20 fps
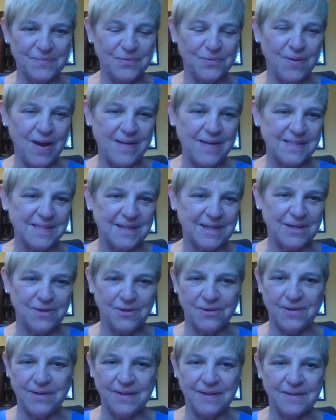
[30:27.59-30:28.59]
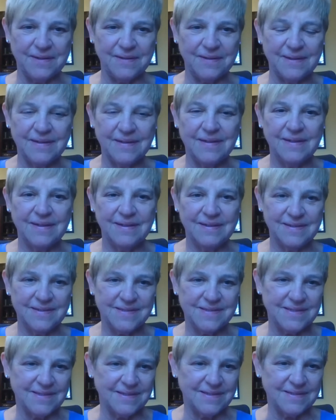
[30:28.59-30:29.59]
thoracic aortic
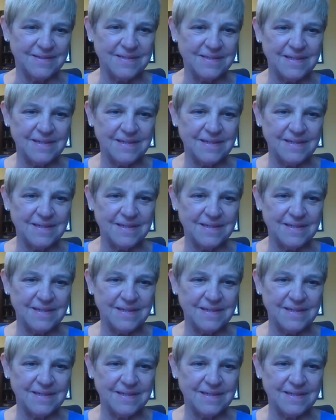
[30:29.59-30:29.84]
disease.